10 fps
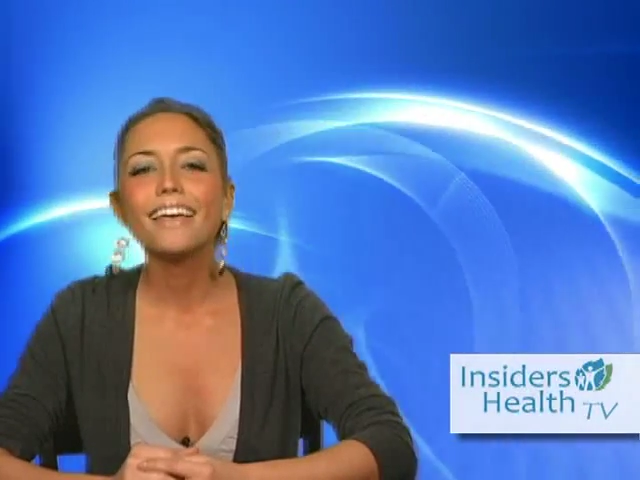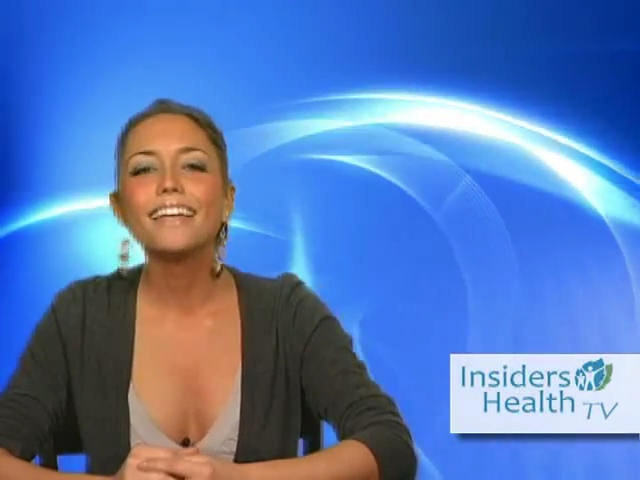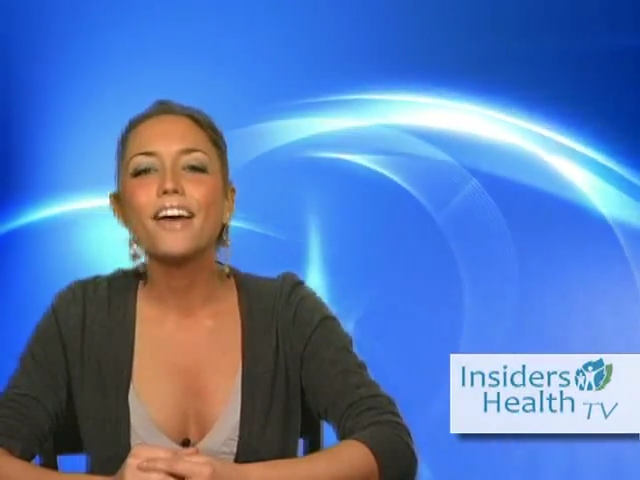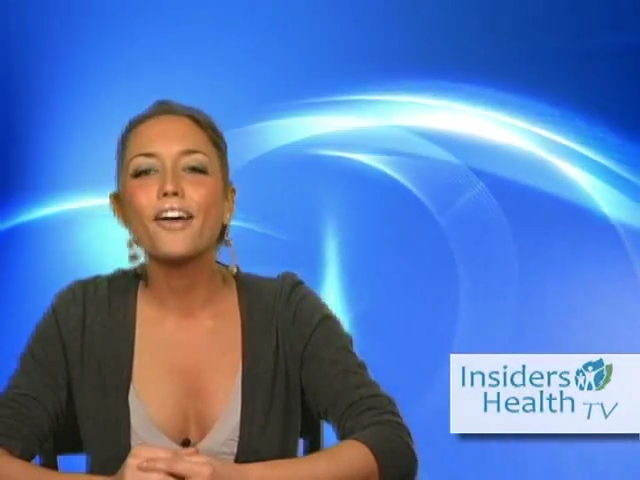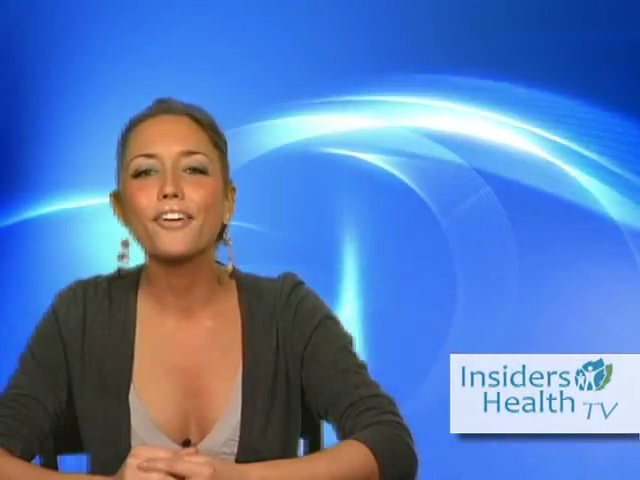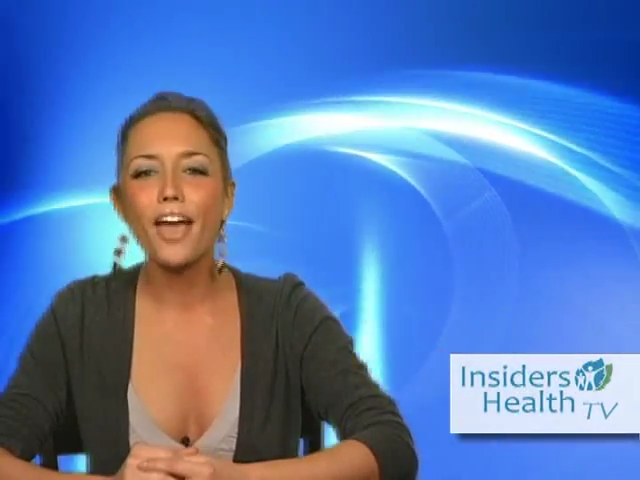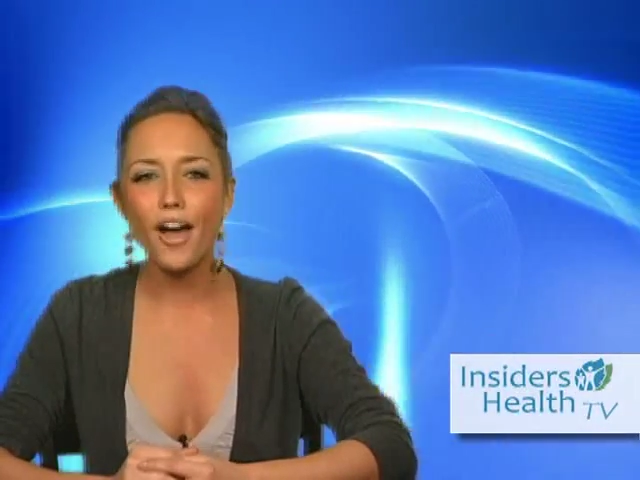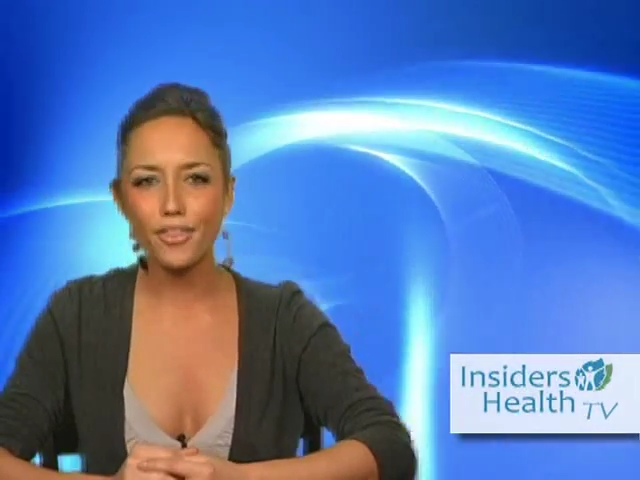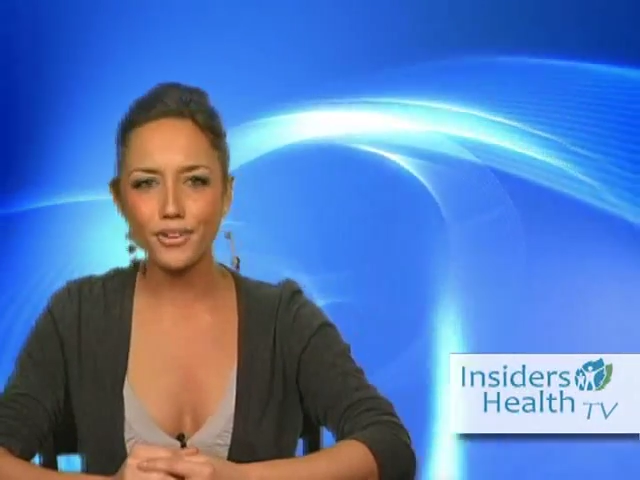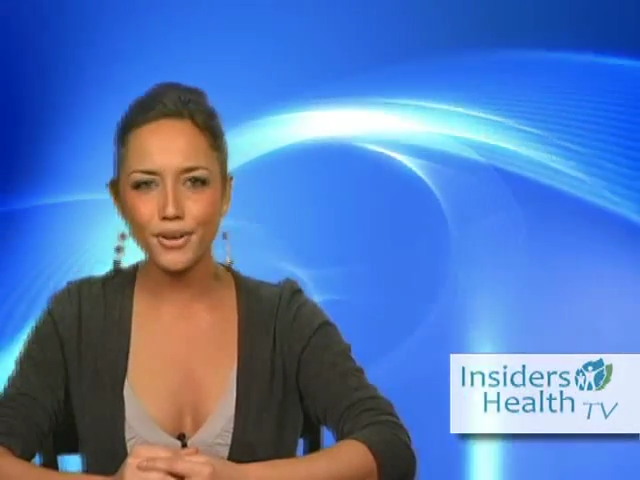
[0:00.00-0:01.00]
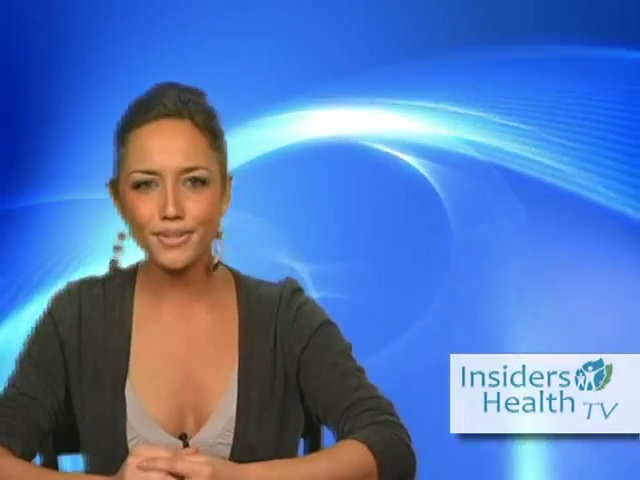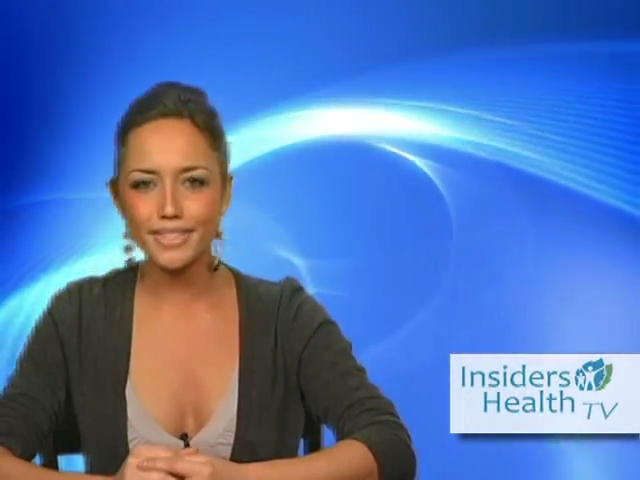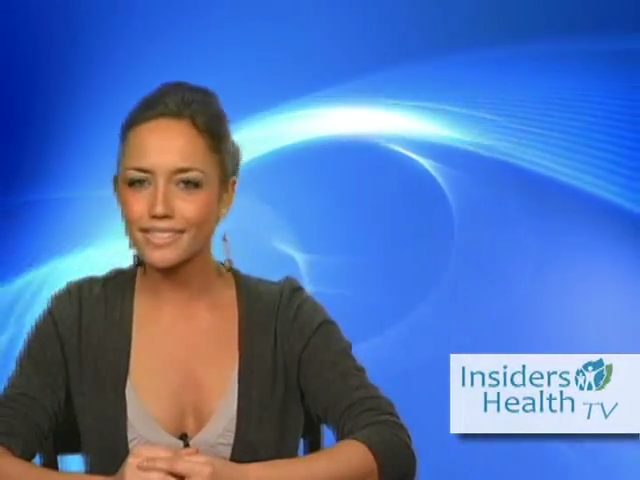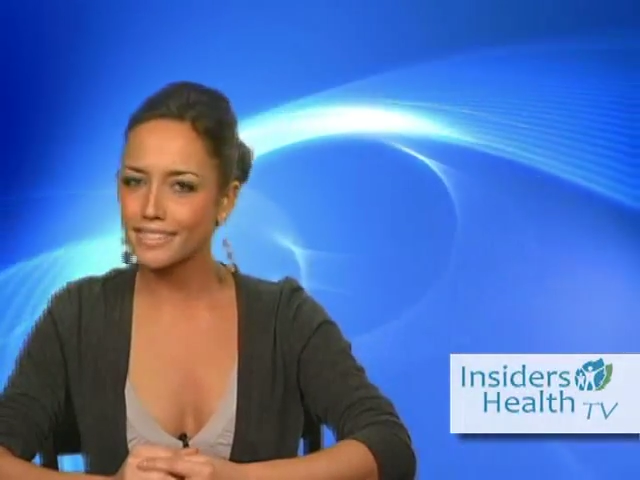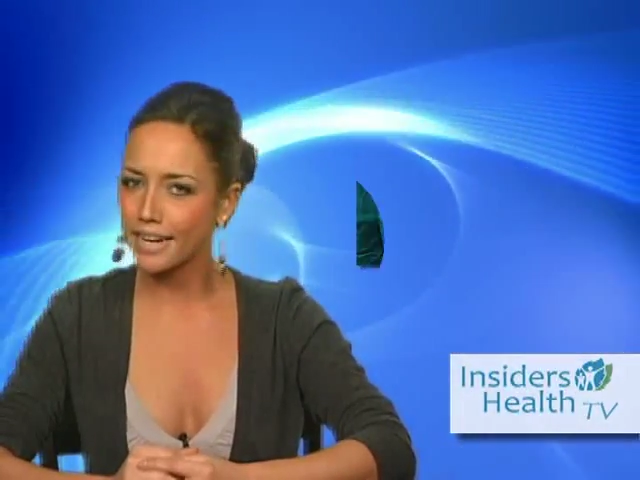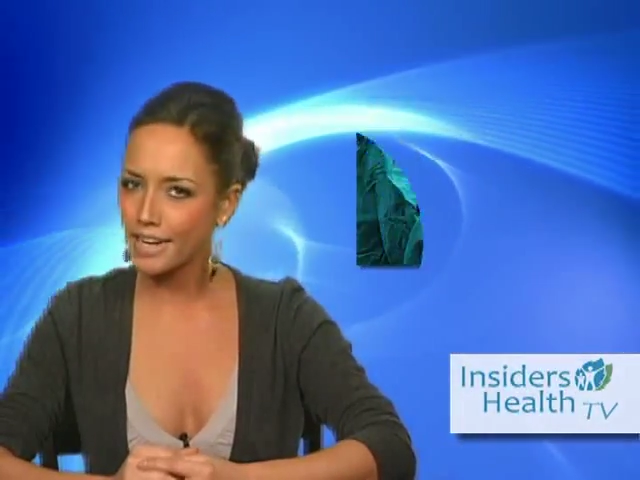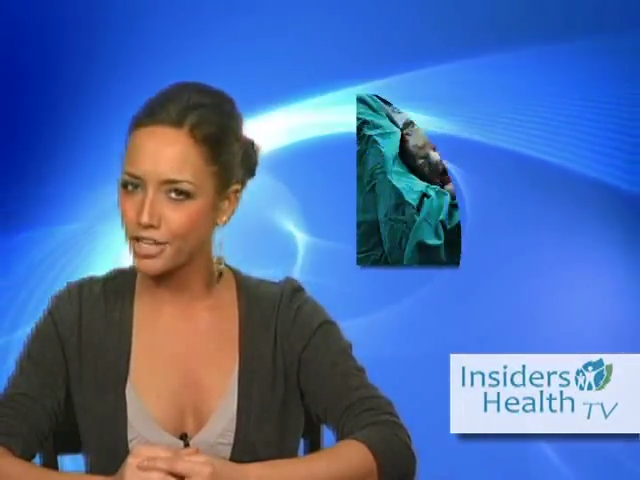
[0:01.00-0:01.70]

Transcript: In other health news, a study